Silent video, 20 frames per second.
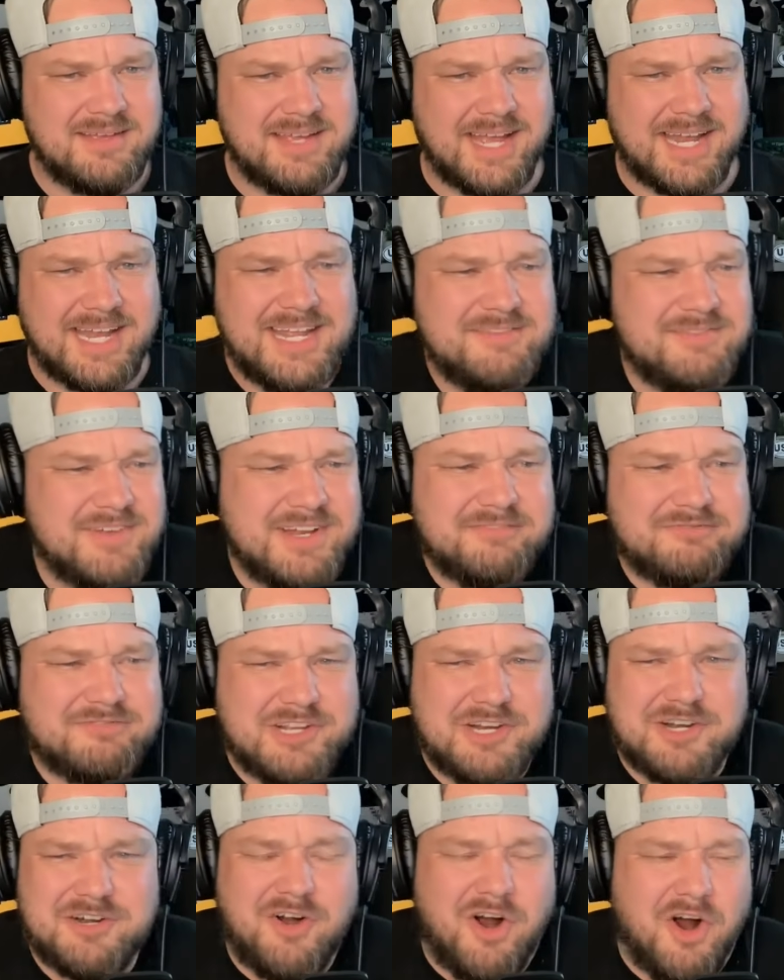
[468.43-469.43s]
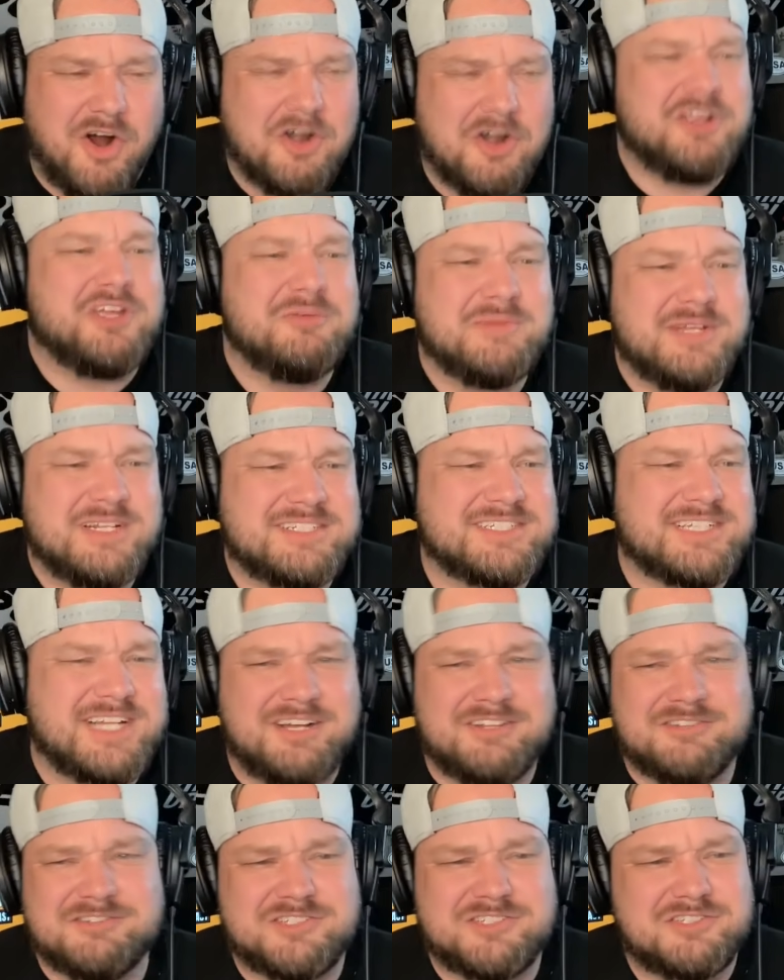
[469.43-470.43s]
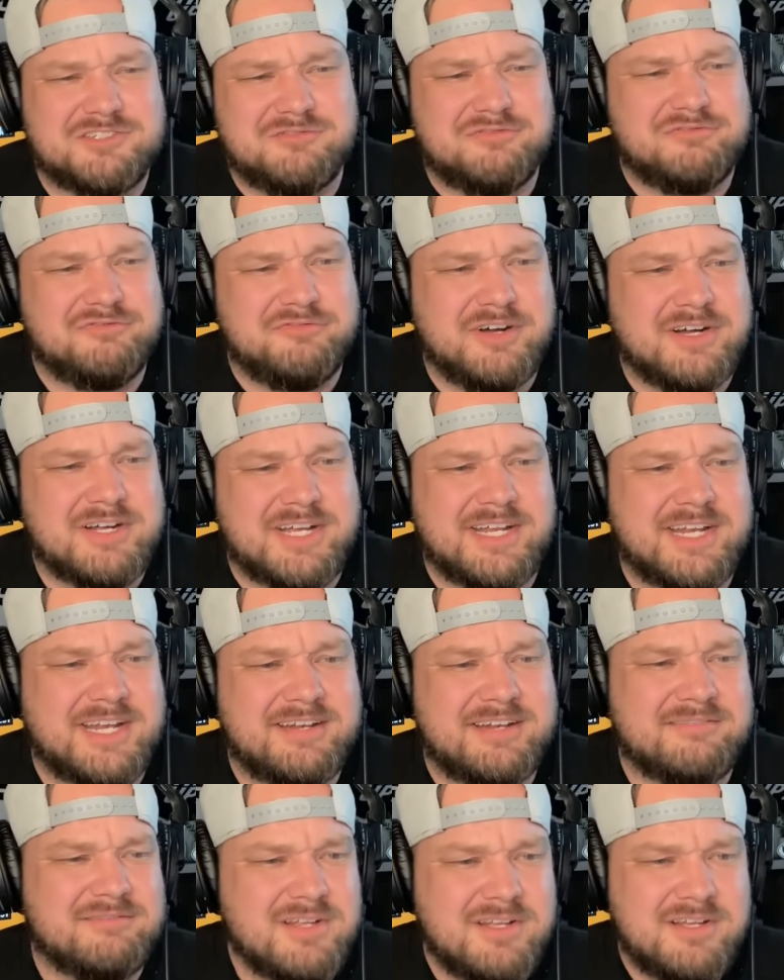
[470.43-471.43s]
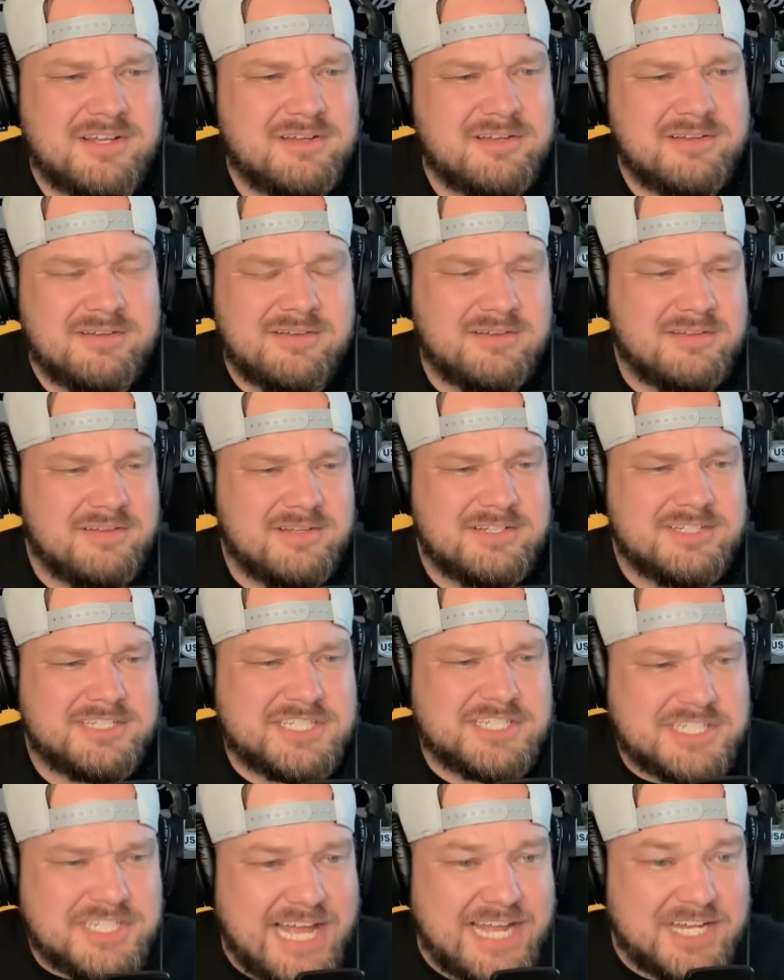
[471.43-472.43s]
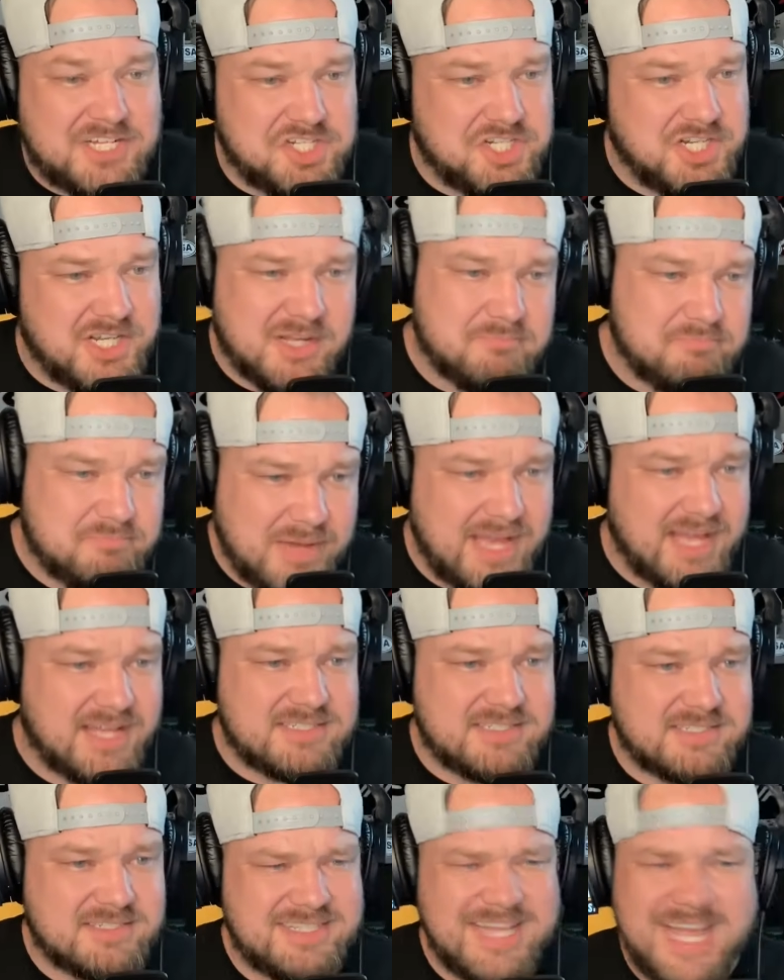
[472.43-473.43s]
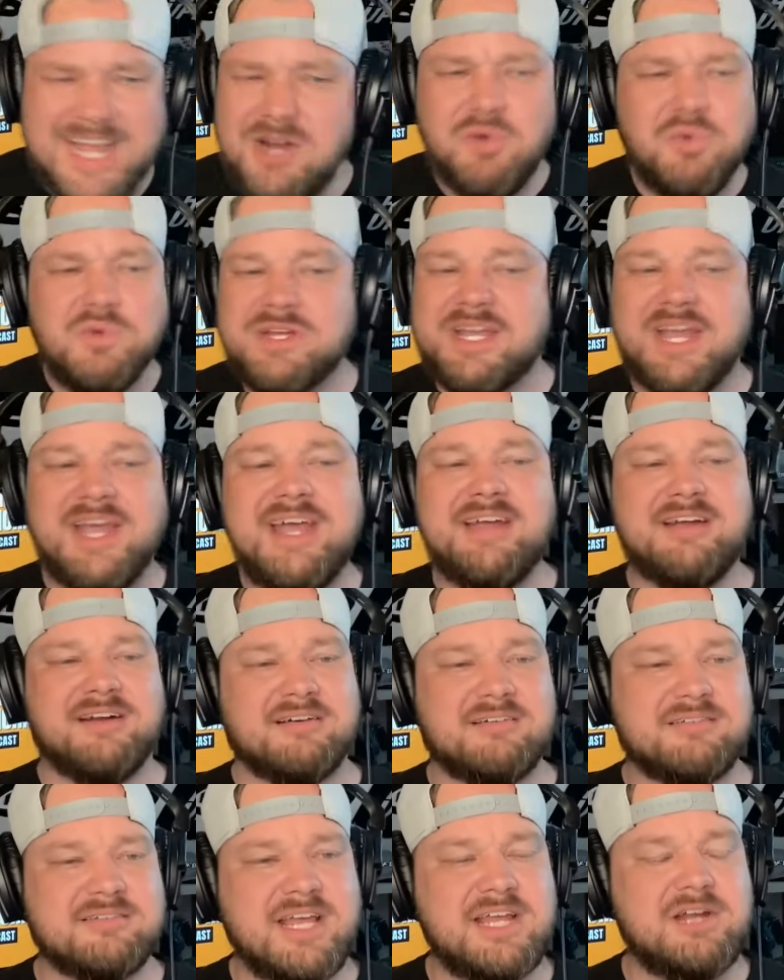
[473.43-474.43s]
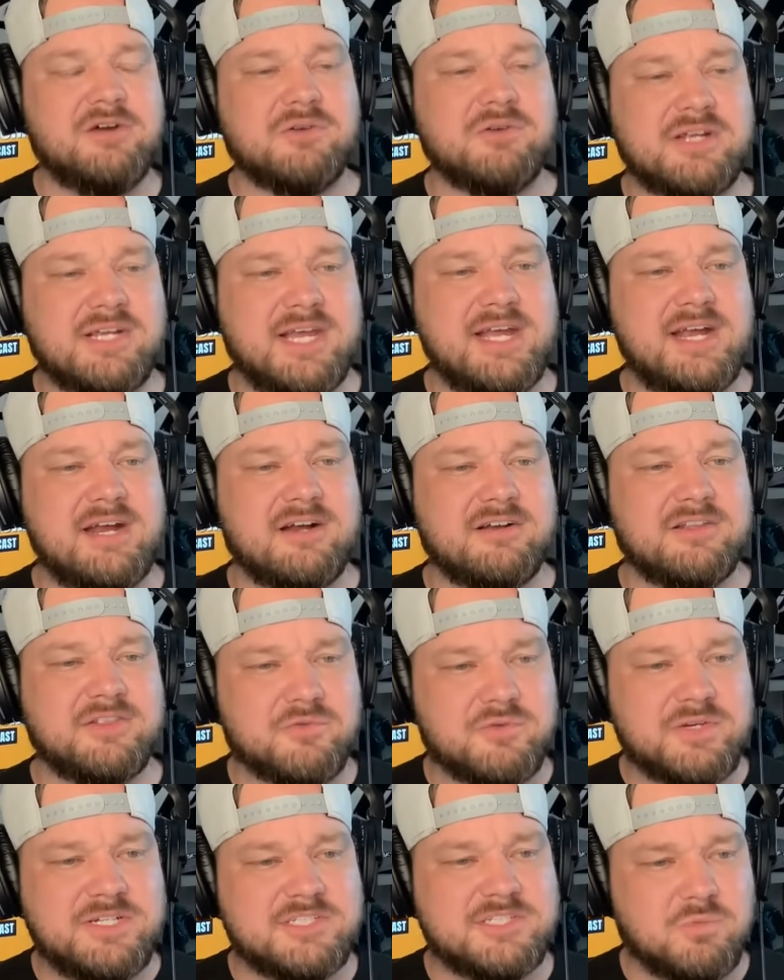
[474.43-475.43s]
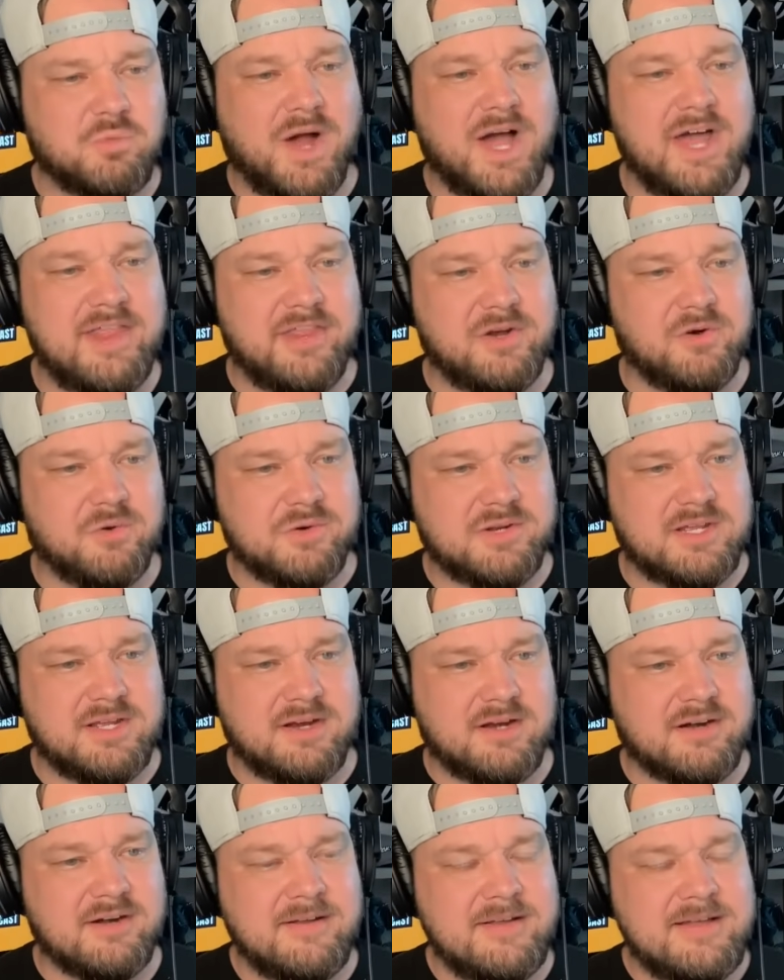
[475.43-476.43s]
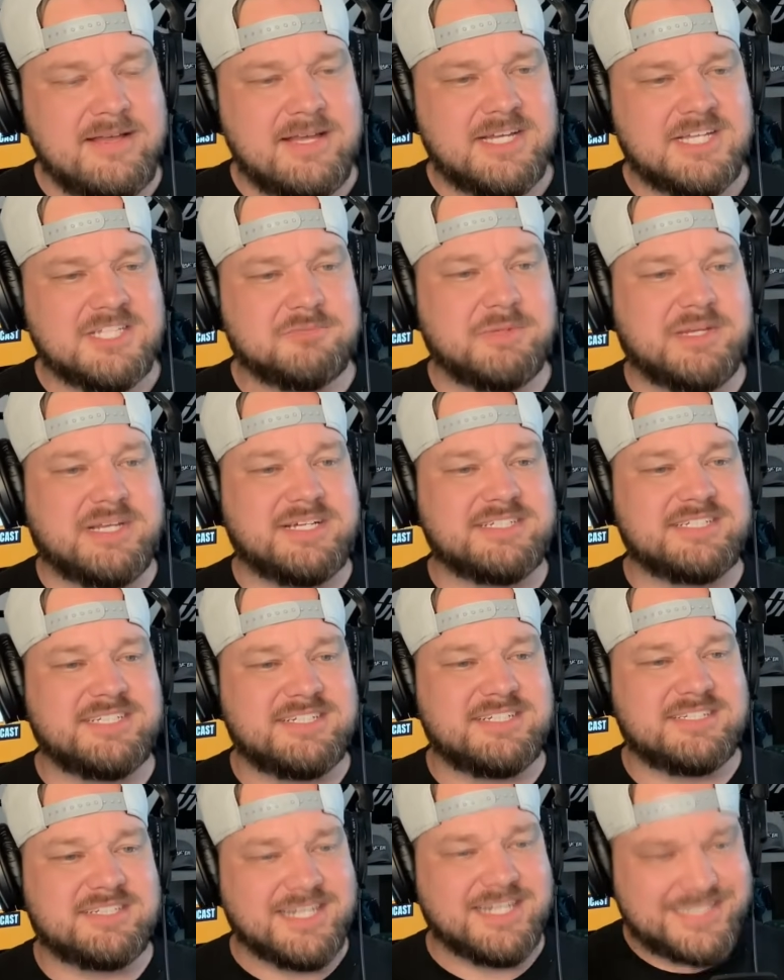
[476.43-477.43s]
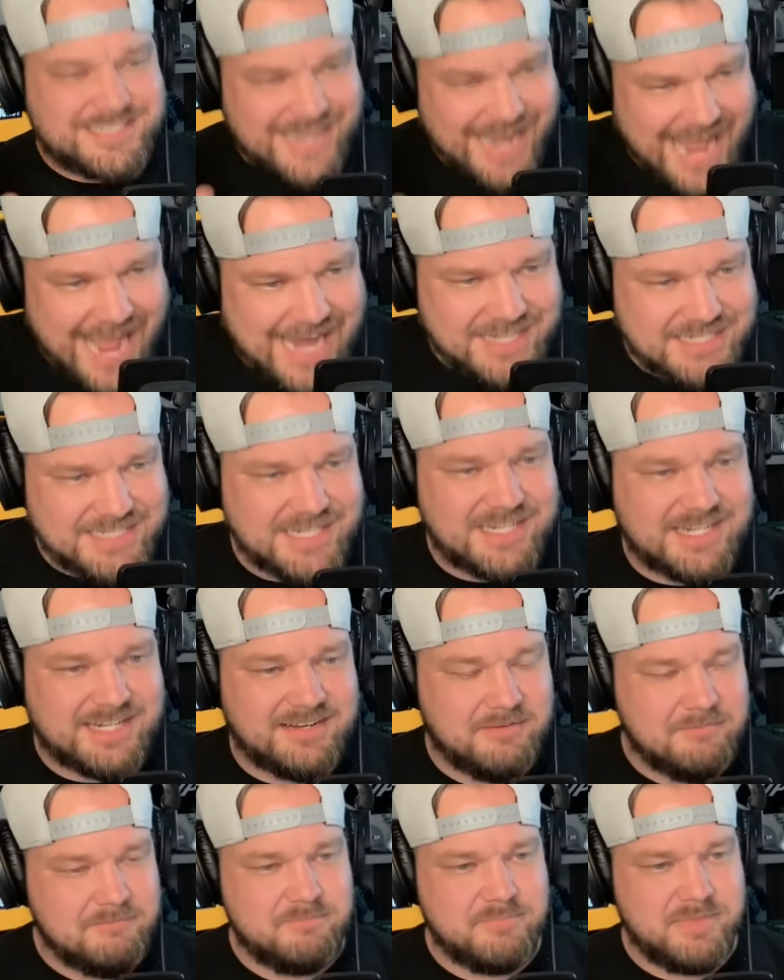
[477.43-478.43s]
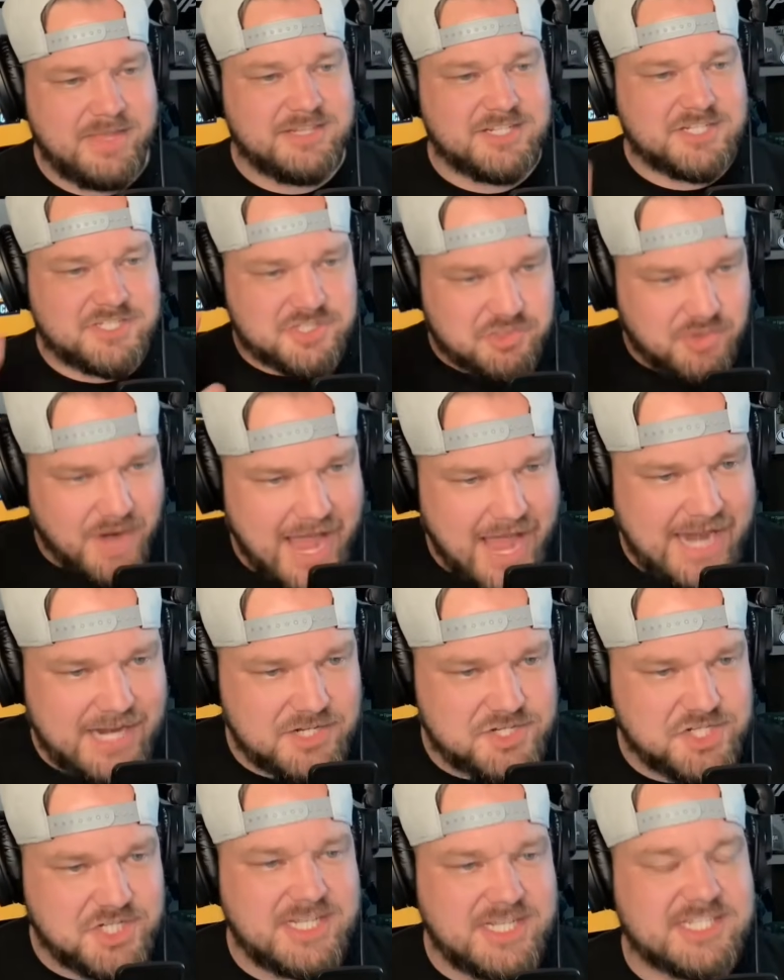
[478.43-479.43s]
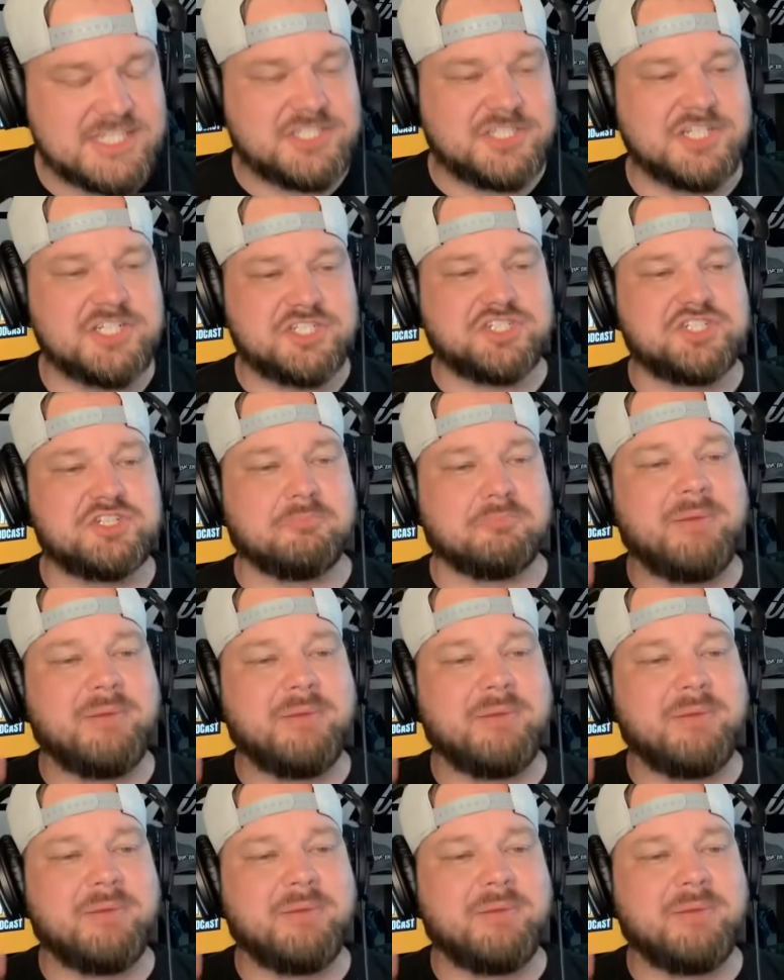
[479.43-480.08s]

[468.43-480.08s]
And even if their argument sounds fucking sketchy at best, they don't care. They don't care. And the reason why they don't care is because it, the tactic and the strategy is just to